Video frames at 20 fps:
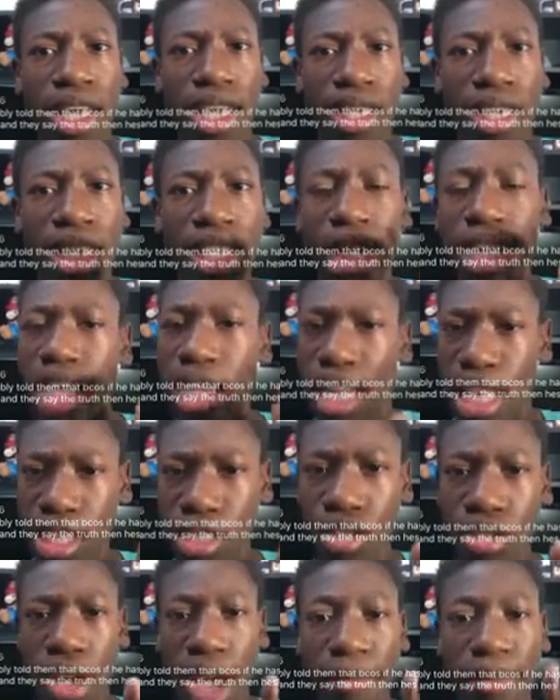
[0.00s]
He did an
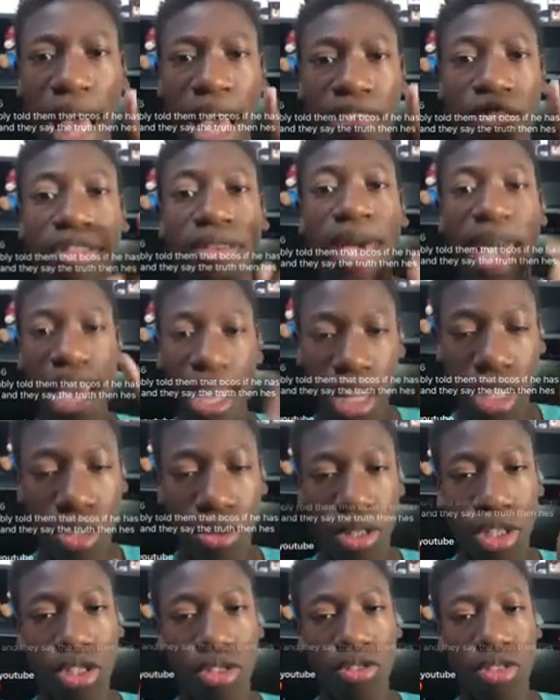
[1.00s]
Instagram live stream and a
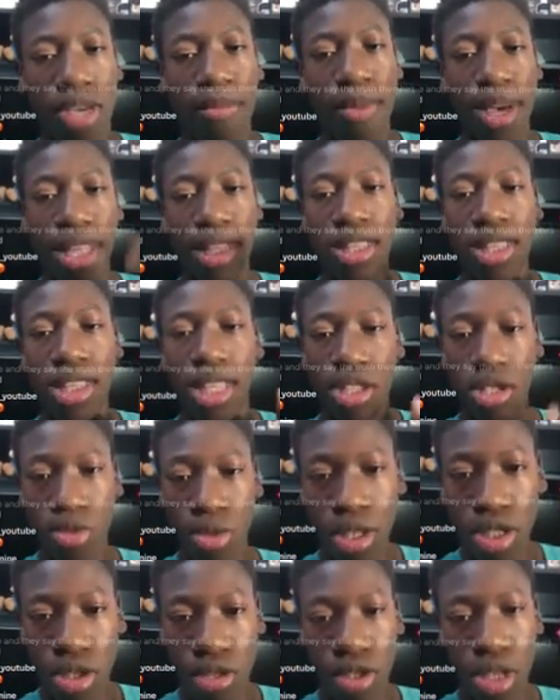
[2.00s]
Twitch stream, but the
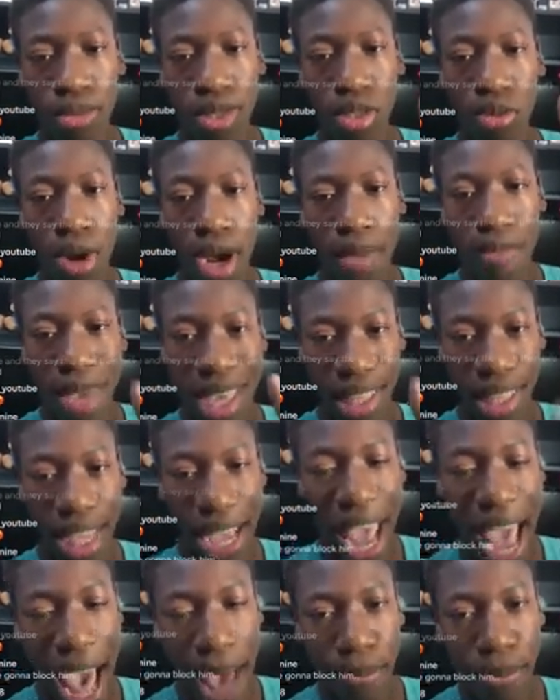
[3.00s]
Twitch stream is where it mainly
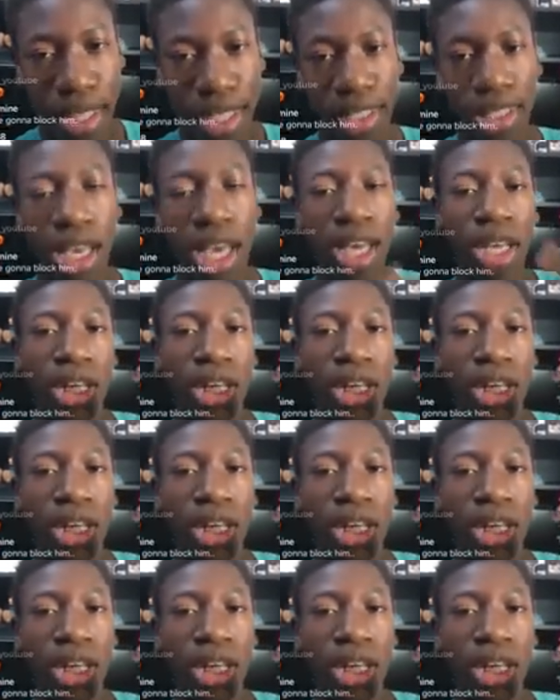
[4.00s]
happened.